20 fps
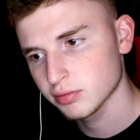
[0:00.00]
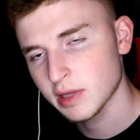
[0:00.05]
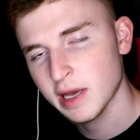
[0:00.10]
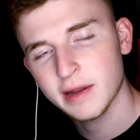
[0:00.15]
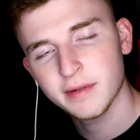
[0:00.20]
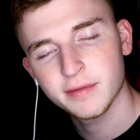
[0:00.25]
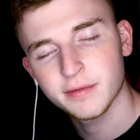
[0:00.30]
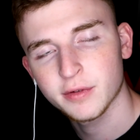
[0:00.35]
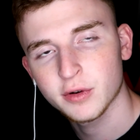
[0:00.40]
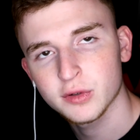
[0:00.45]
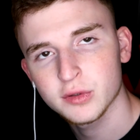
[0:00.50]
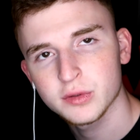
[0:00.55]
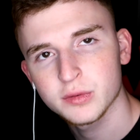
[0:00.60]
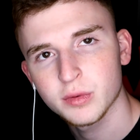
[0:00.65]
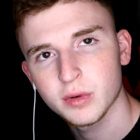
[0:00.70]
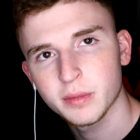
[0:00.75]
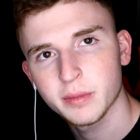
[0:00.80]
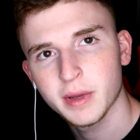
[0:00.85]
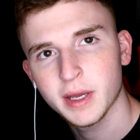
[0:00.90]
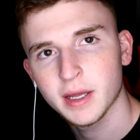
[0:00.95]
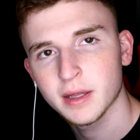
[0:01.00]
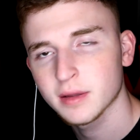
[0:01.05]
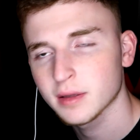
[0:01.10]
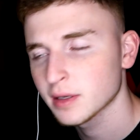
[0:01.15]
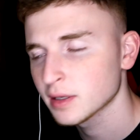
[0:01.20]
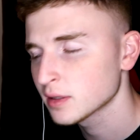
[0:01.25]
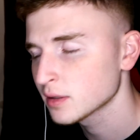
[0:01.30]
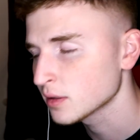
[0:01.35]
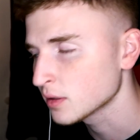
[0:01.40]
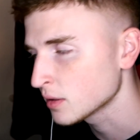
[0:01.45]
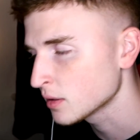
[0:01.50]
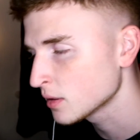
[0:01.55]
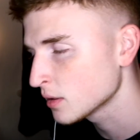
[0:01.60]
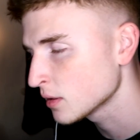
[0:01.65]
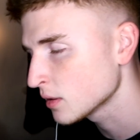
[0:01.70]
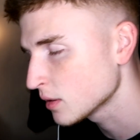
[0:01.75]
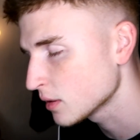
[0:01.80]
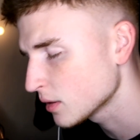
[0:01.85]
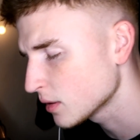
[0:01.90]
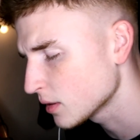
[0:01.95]
that first one, man, like,
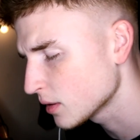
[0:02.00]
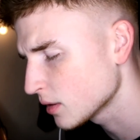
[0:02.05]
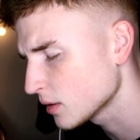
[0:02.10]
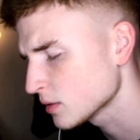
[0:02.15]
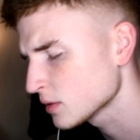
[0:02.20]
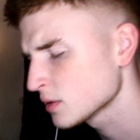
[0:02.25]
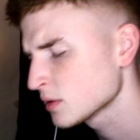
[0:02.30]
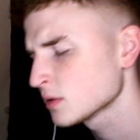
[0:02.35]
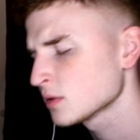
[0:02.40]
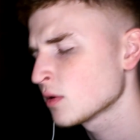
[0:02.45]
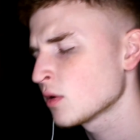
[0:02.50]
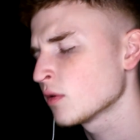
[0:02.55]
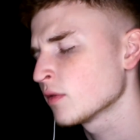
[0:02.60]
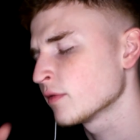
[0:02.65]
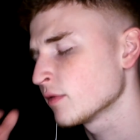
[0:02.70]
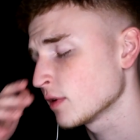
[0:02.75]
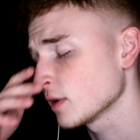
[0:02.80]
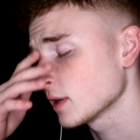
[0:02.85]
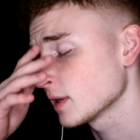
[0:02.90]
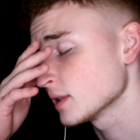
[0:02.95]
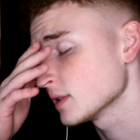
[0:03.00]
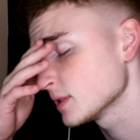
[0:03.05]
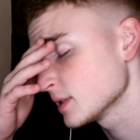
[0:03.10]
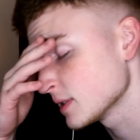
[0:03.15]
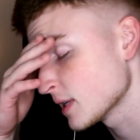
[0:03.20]
oh, so freaking